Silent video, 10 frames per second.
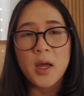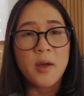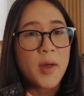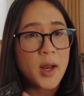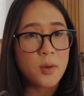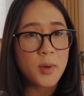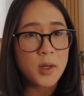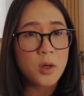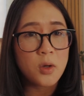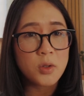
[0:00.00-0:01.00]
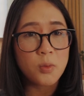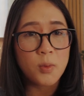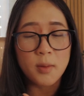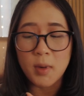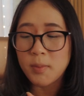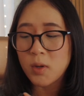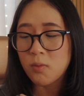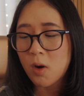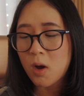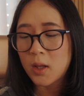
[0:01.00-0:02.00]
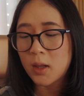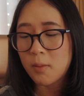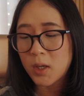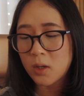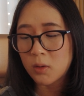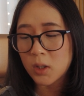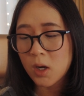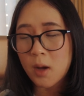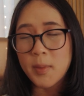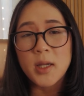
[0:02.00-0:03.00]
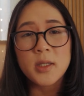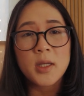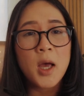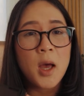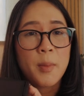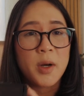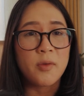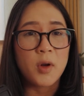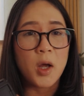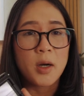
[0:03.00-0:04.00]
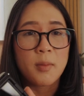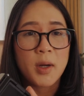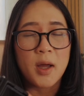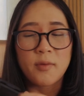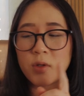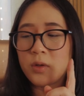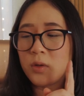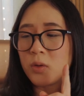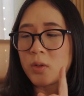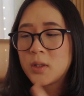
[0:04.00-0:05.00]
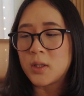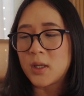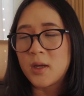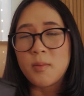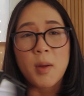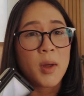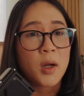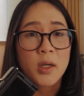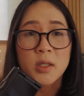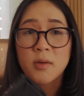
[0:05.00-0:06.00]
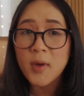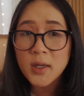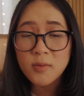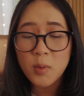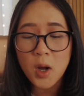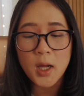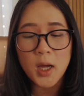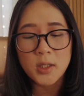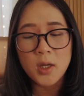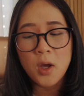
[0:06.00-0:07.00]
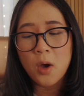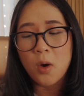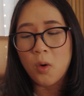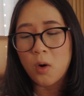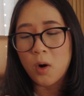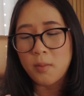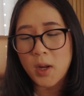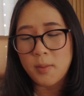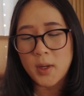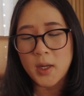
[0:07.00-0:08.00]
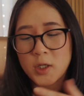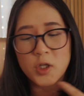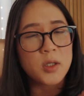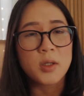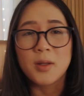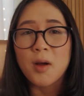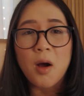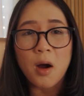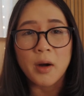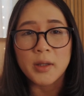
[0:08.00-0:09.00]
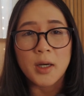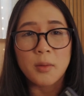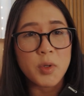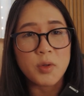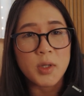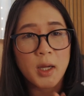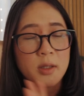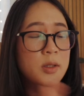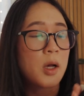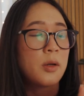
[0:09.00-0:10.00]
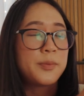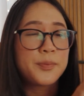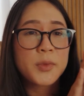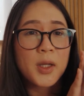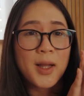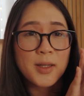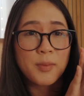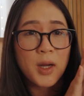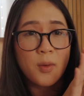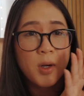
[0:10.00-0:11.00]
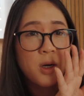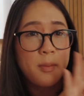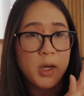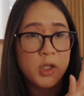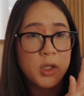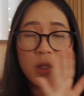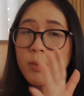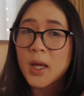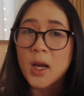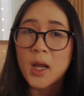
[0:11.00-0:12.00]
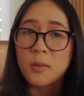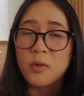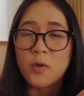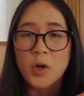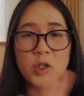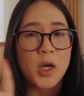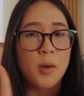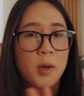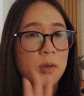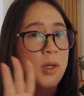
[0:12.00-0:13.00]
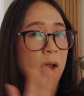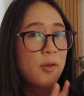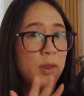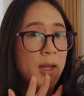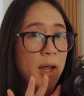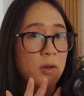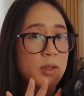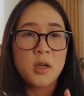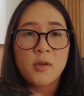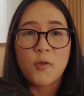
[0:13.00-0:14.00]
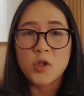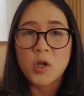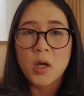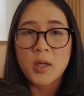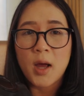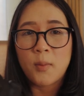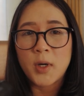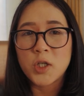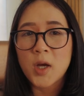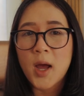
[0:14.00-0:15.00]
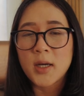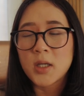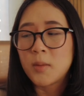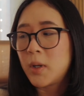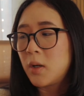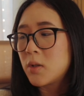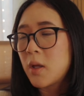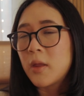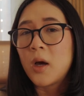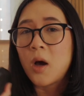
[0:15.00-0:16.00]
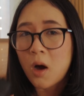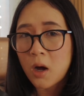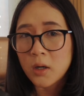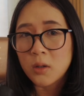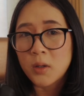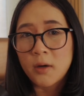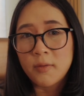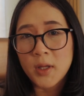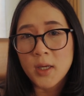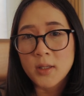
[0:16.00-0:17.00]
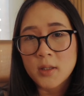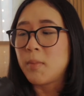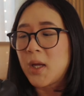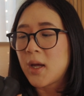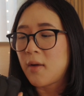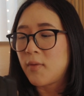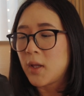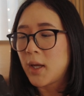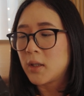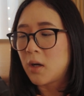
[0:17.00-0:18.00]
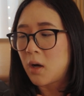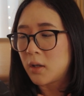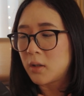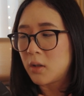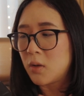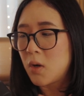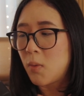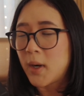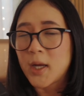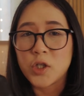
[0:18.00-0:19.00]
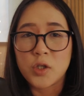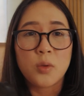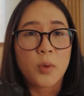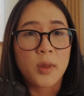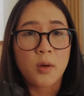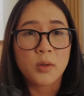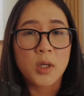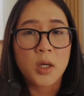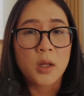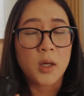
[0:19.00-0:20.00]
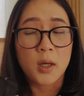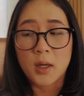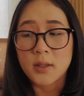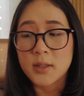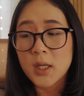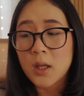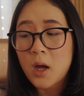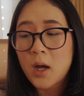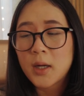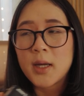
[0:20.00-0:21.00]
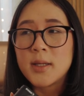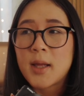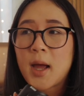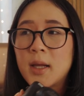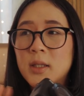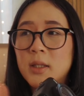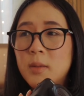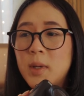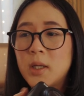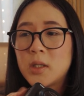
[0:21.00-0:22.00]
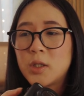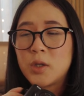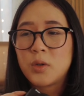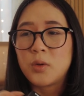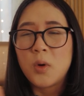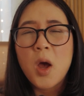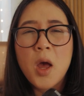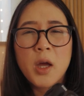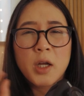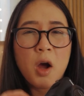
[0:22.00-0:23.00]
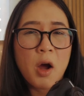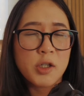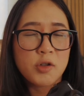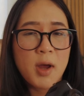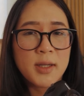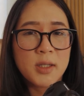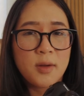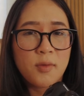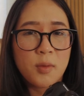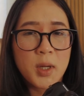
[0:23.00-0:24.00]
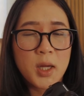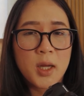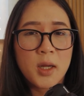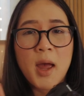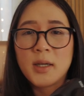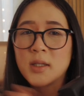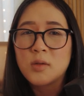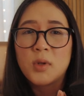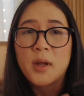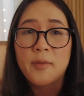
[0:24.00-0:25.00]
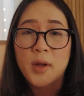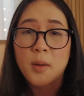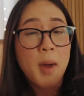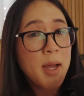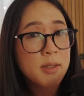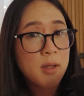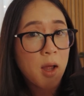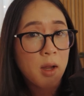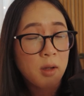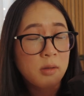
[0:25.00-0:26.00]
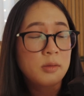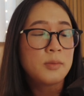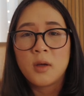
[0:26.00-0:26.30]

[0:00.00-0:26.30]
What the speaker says: If anyone knows what might be wrong, let me know in the comments, but if not, I might have to see, maybe I got a defective product, or maybe it's just the card that I'm using. So that's something I wanted to mention in the beginning before I share about everything else. So first off, I'm going to chat about the auto of this. Me, I feel like the auto, when I shoot without the C-Log, is that it's a little bit too contrasty for me and doesn't really fit my style.